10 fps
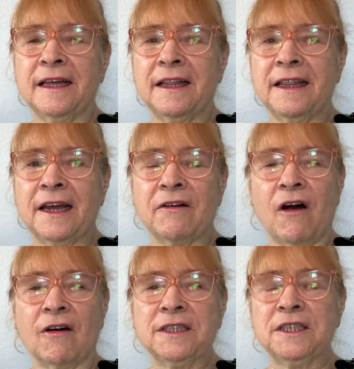there
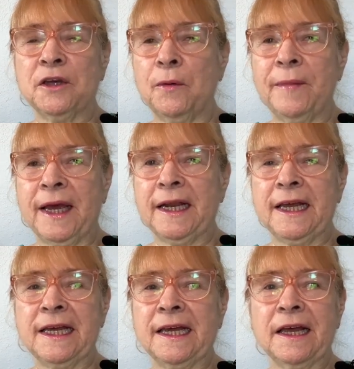are so
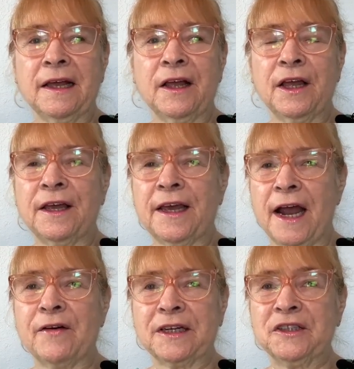many
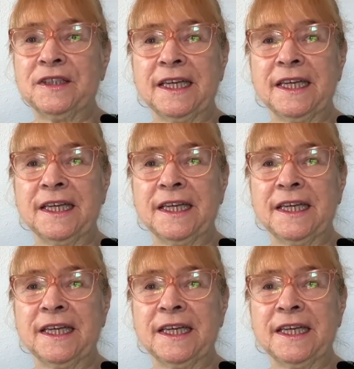characters.